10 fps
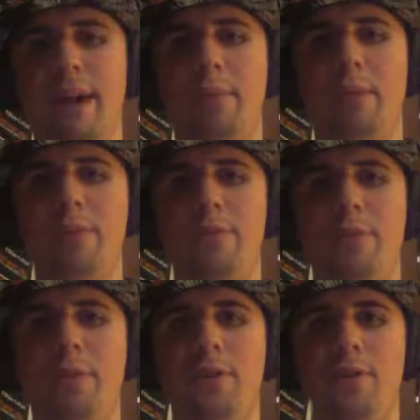I'm looking
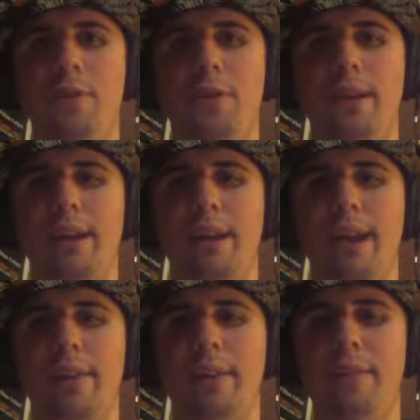forward to it.
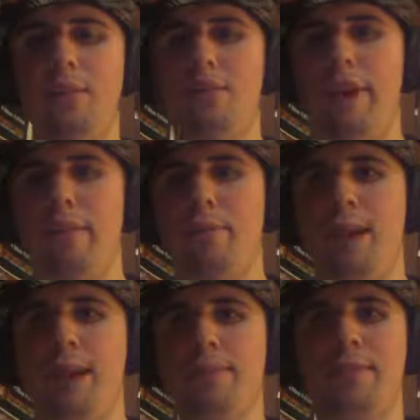I love the draft
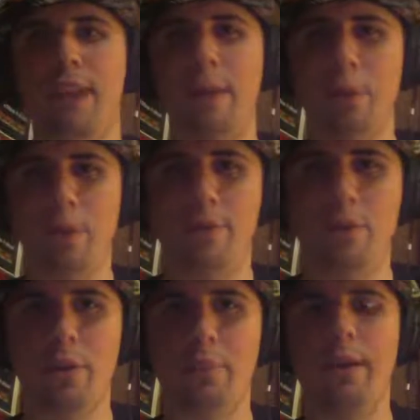process, and I'm looking
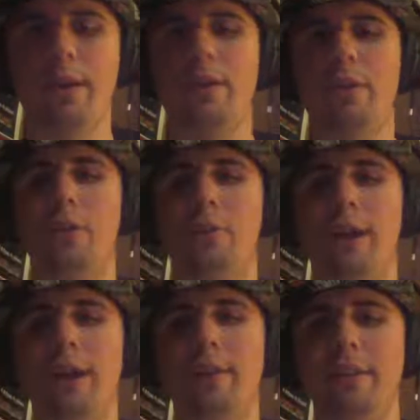forward to picking your
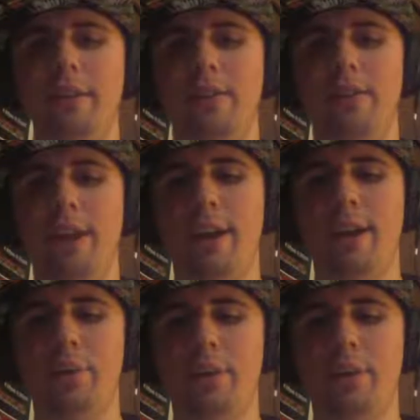brain, DJ,